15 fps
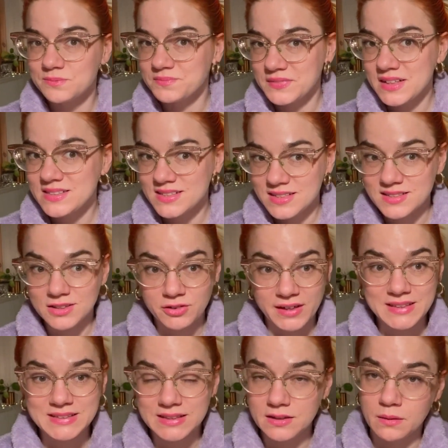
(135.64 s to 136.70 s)
that says a
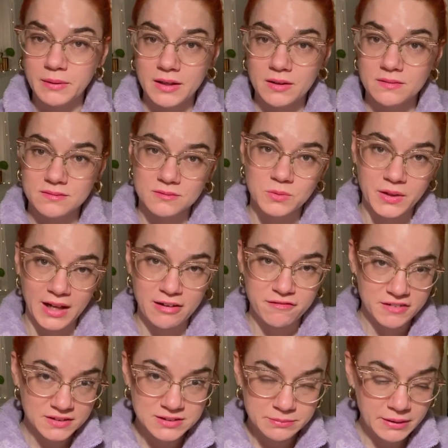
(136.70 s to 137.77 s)
great deal about what I
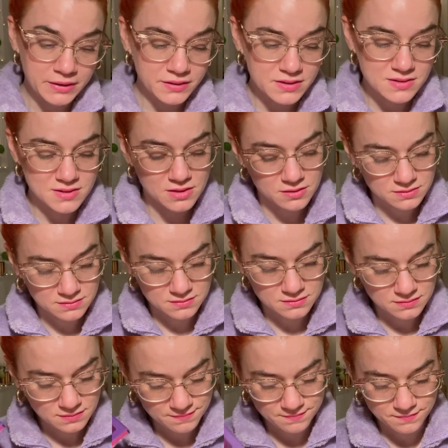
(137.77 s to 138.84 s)
felt about it, so
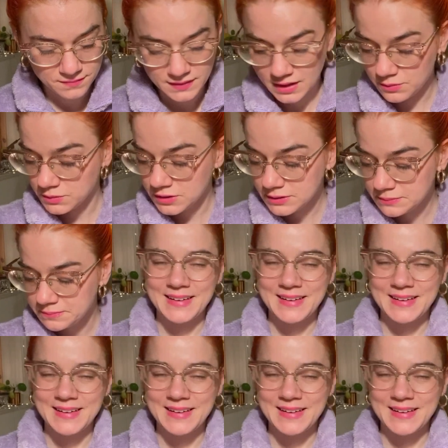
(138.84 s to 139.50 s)
that one.